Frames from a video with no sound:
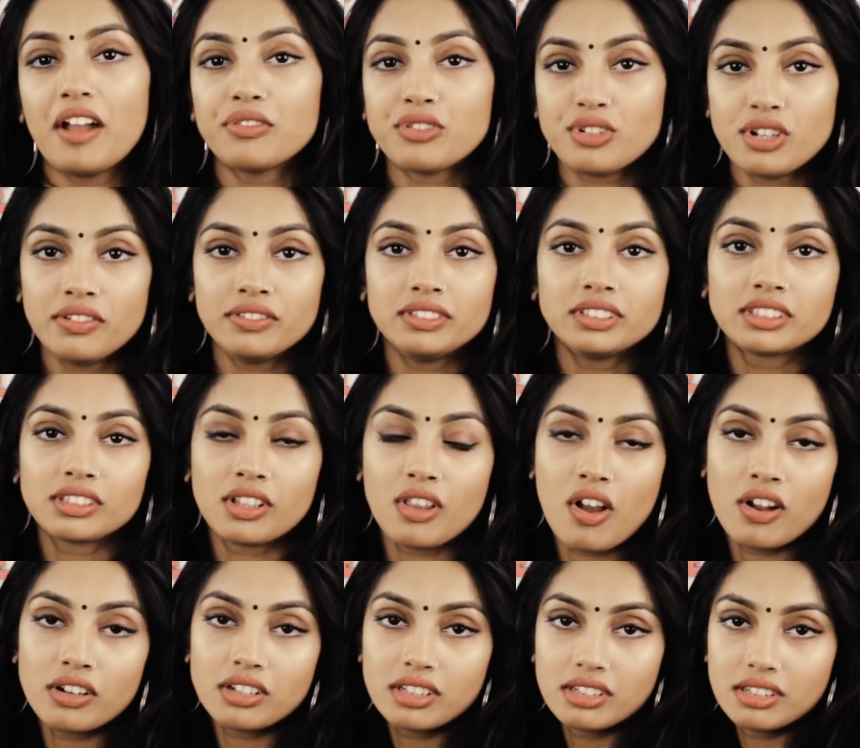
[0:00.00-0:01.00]
I've traveled a
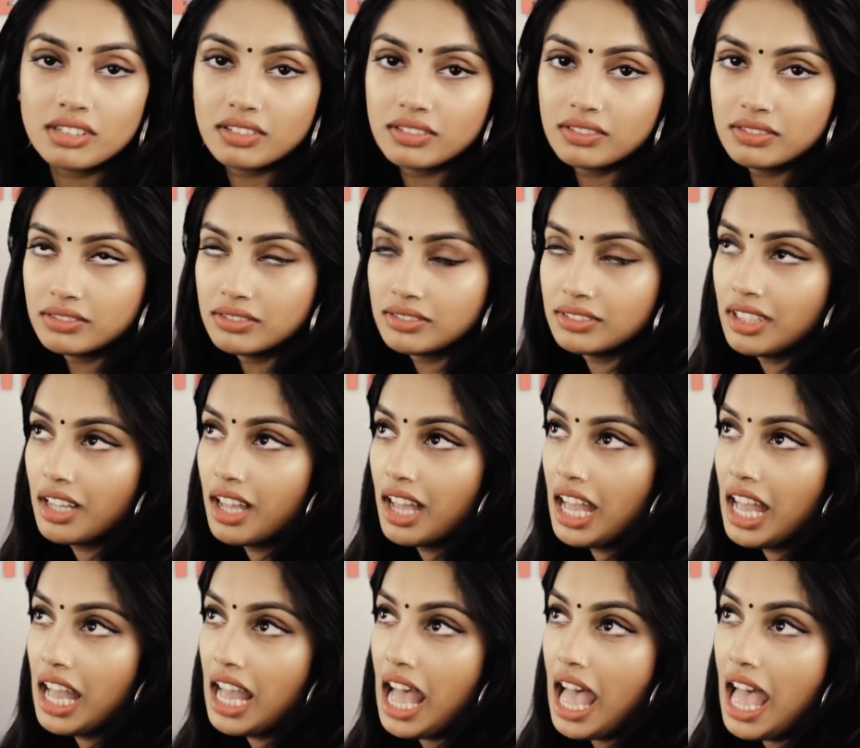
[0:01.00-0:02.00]
lot,
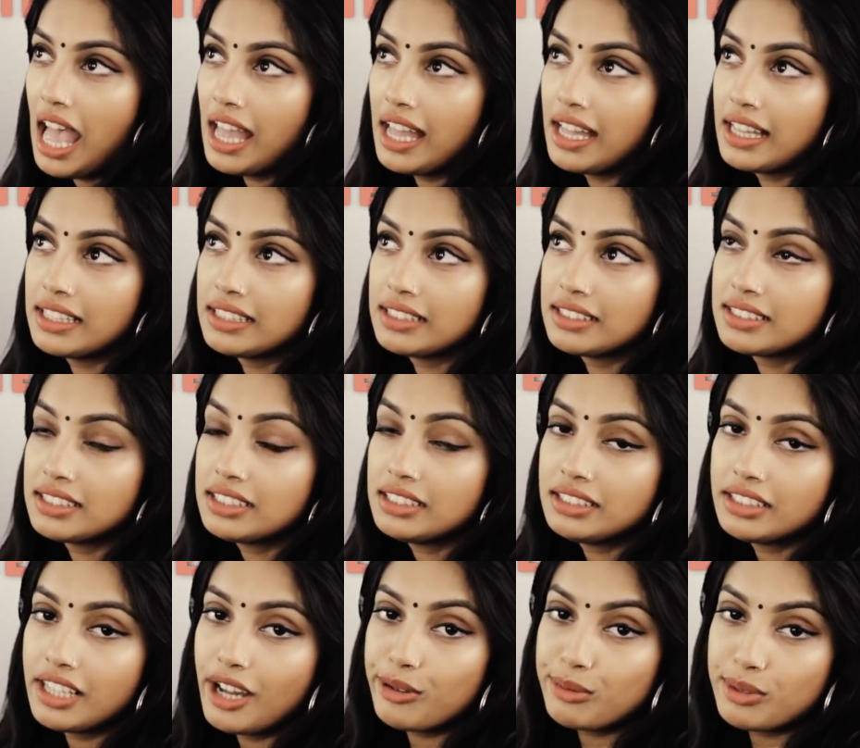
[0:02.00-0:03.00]
and
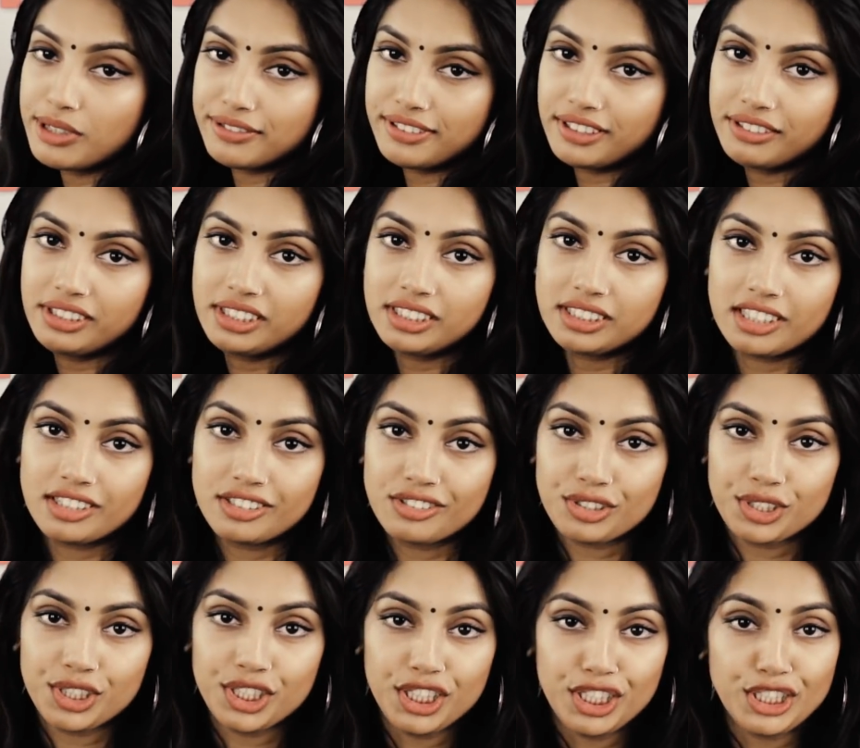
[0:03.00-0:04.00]
till now my favorite
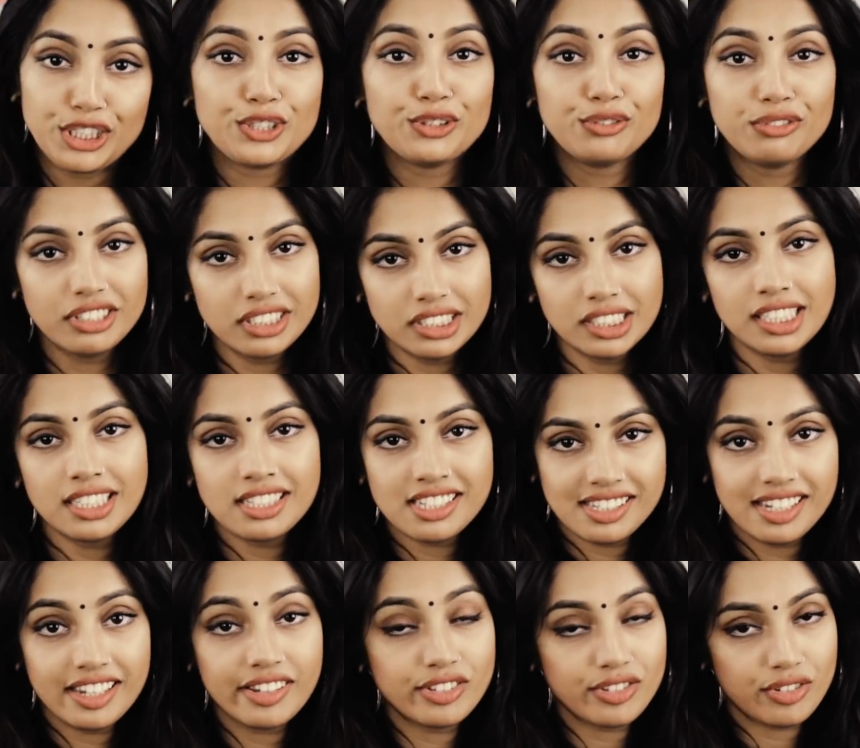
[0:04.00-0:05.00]
country to visit and
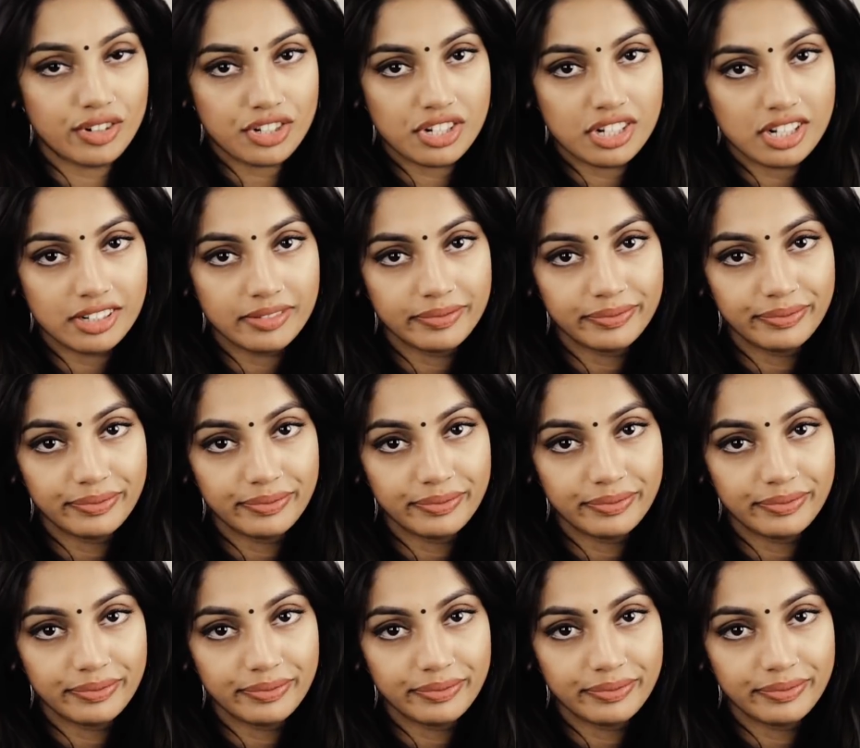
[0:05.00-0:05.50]
stay is Russia.